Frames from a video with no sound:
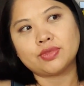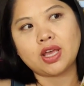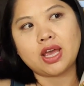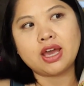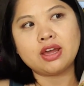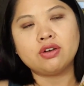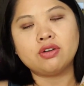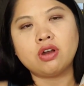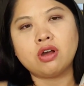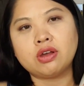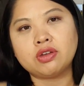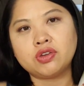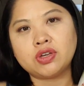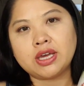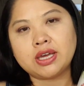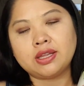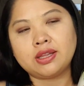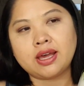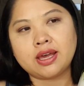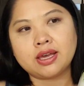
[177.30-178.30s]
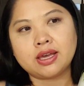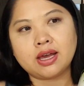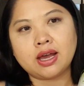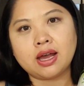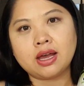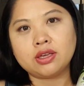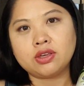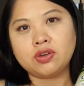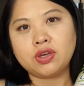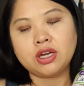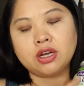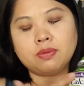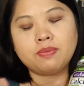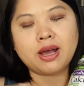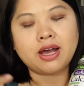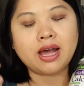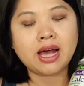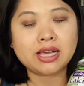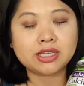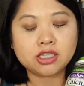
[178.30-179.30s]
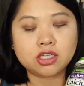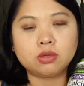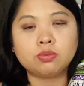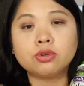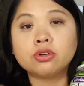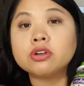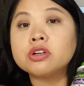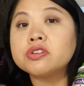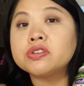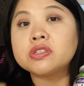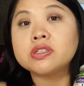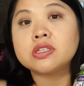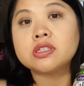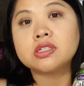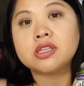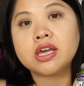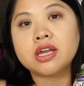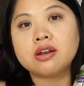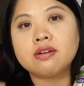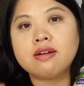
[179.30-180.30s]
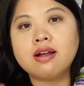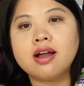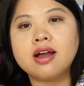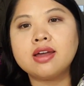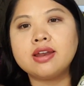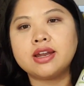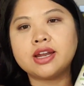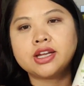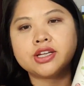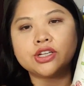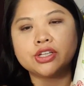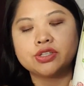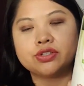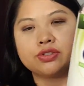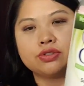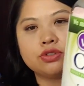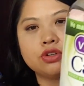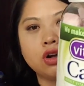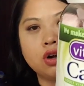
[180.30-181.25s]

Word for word: I don't know you get like you hear about osteoporosis later on and I just